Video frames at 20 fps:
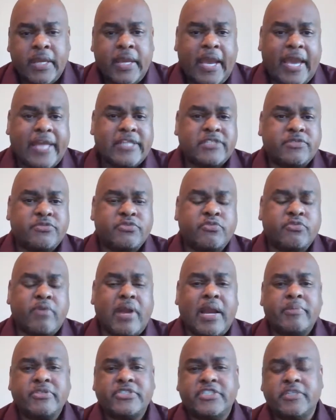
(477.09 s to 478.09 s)
Had a
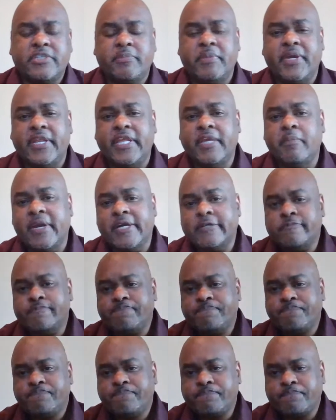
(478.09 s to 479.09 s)
subscriber send me an email.
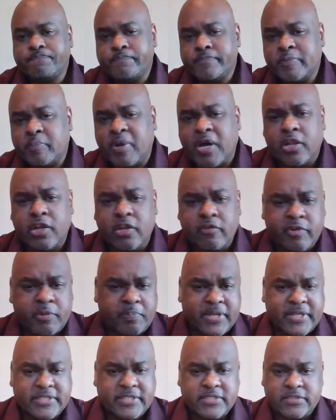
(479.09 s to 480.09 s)
I'm all over the
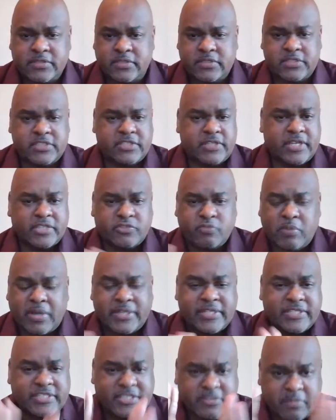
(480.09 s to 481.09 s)
place. That's why
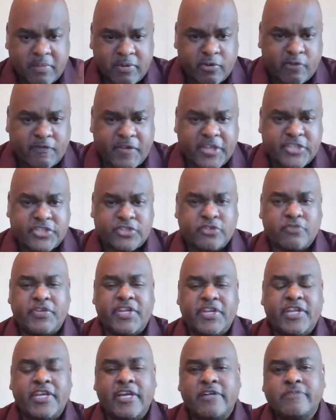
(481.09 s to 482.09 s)
this is a motivational
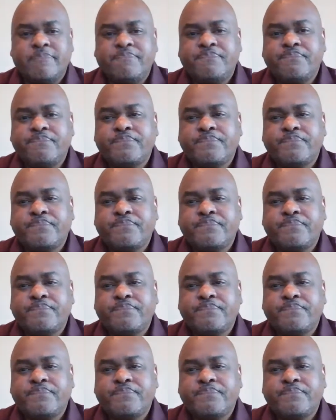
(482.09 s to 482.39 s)
video.